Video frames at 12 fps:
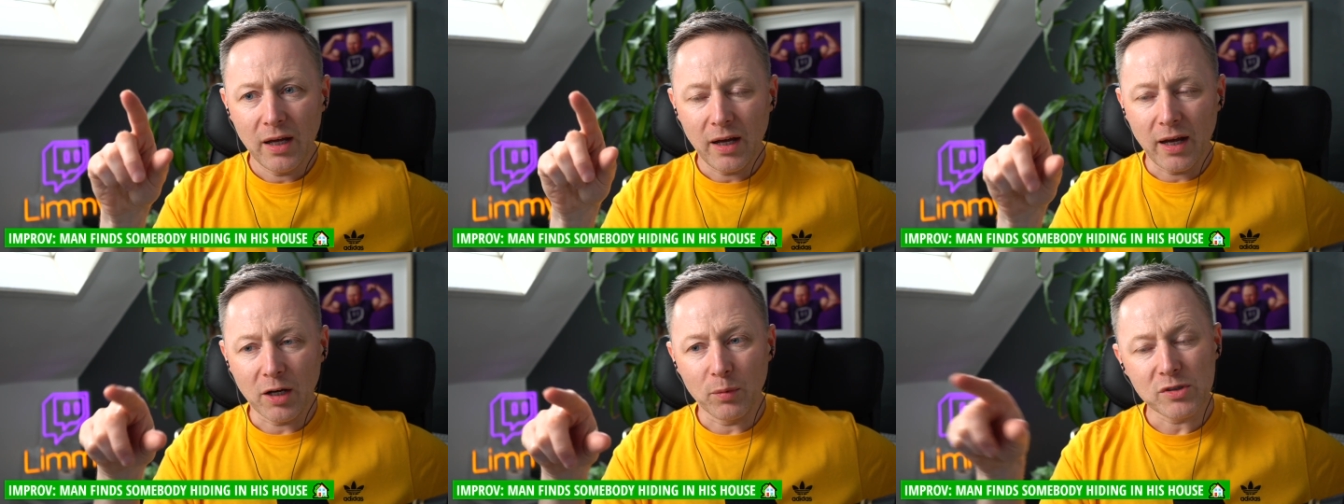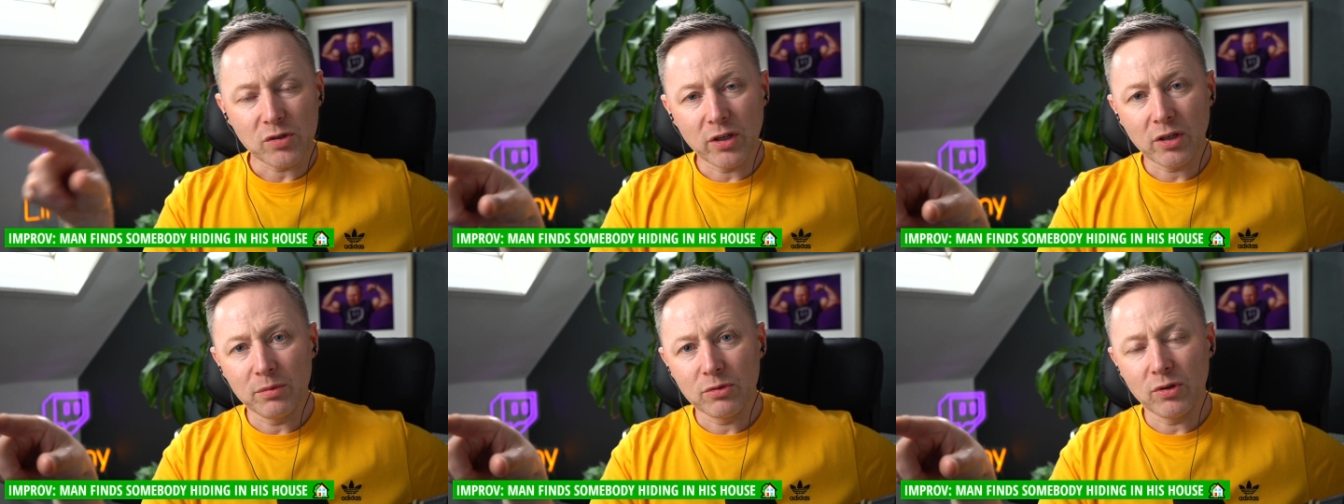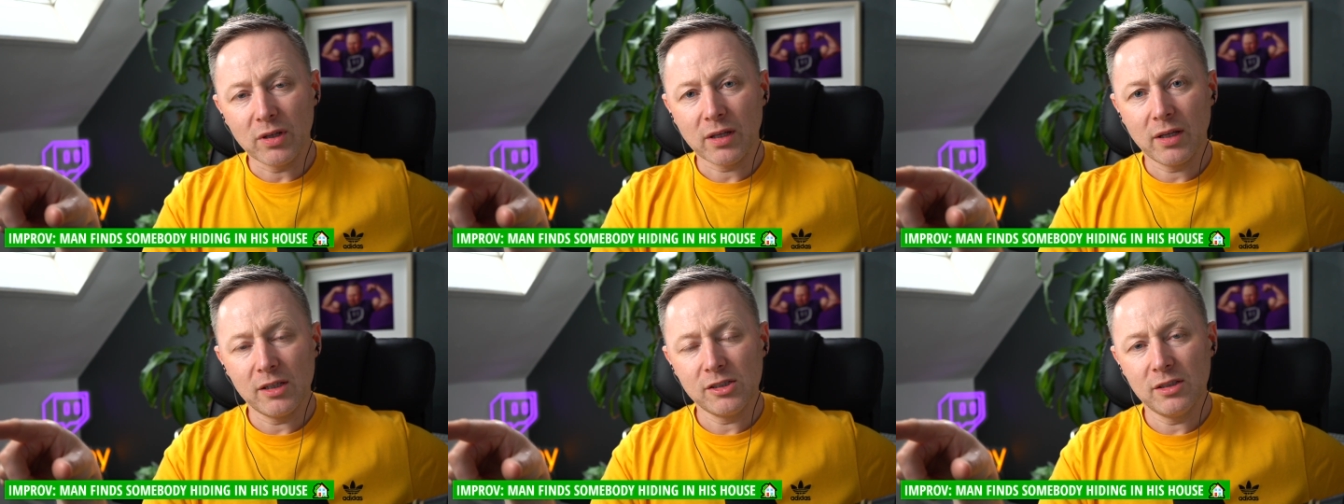and I was going to come through to the
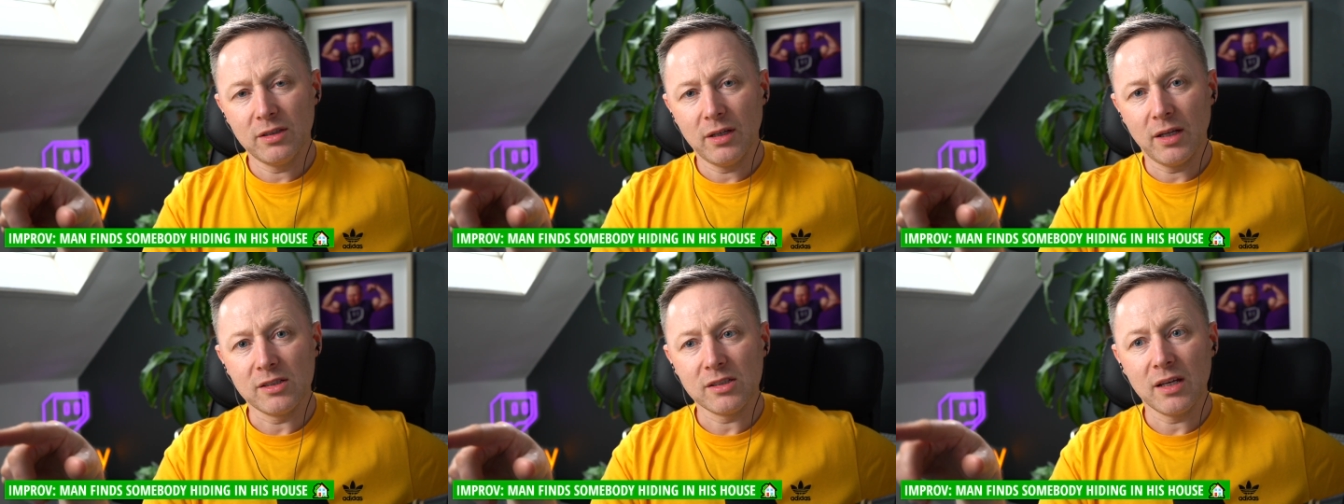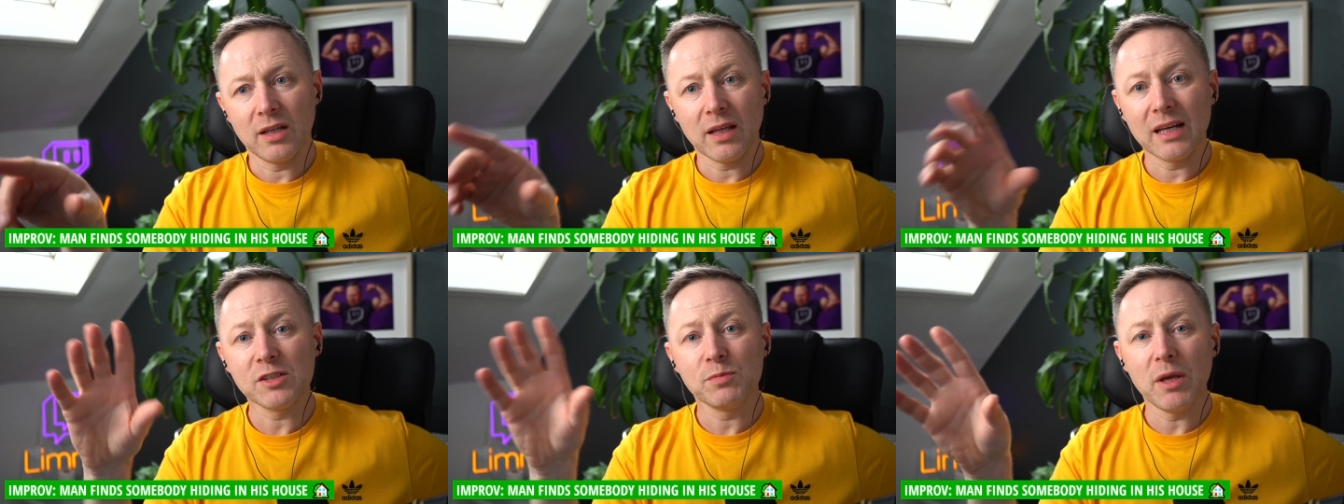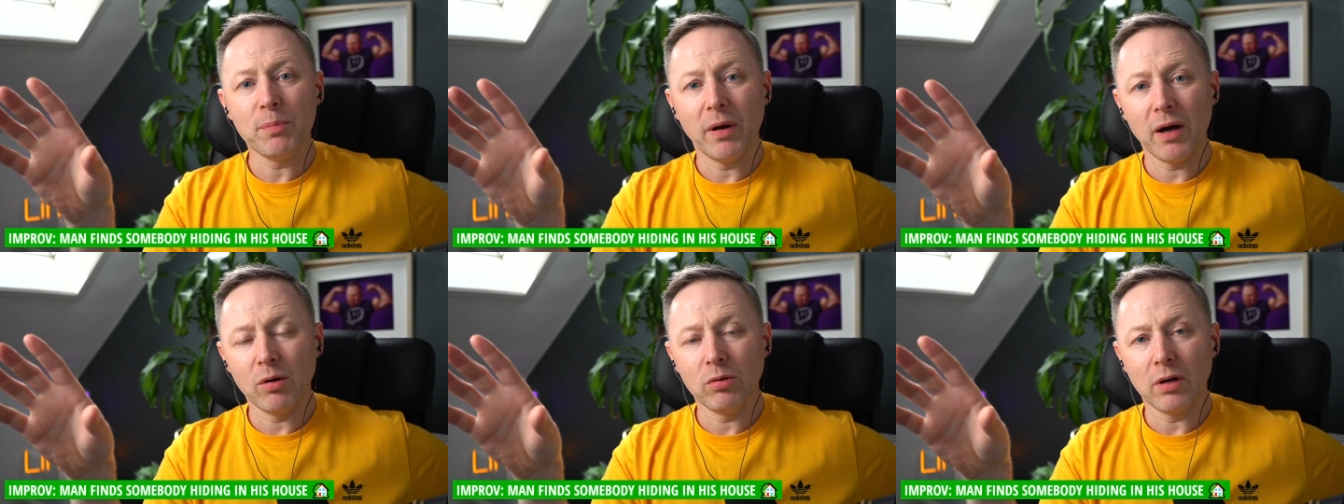kitchen and say, that's me,
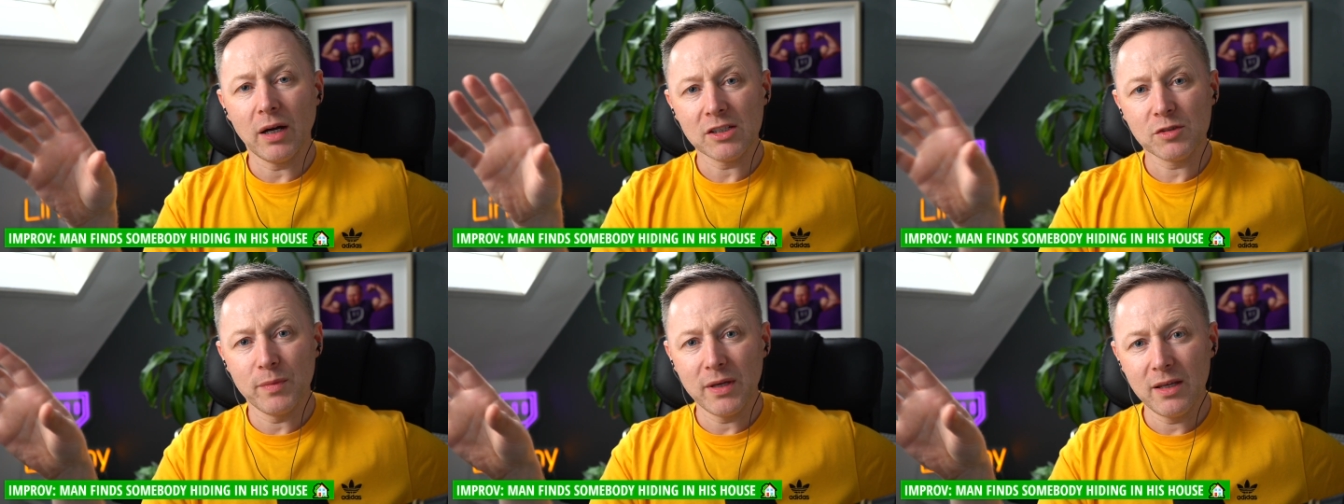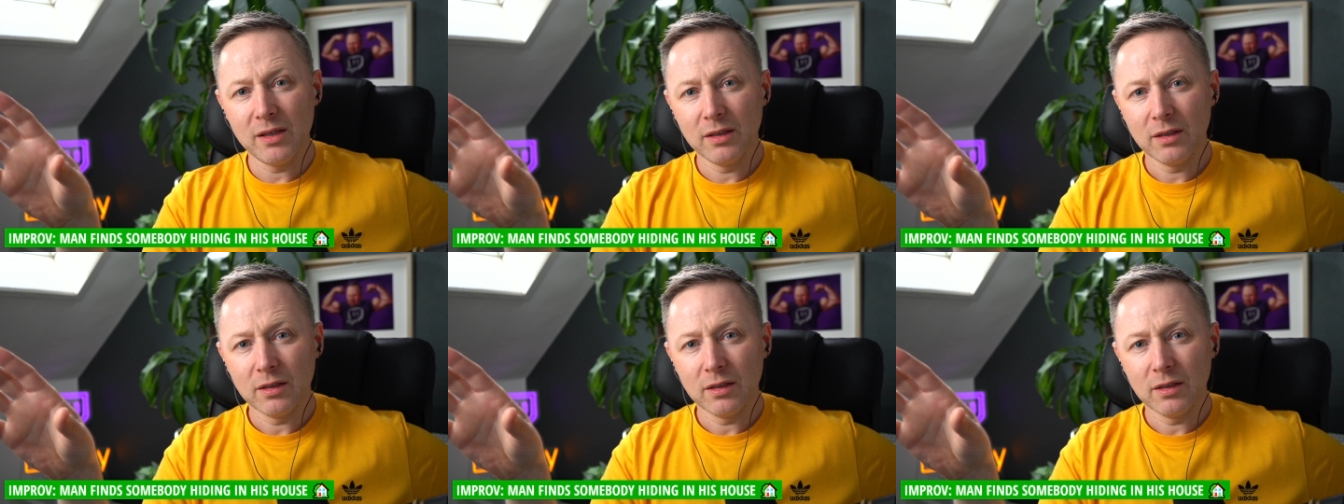pal, that's me.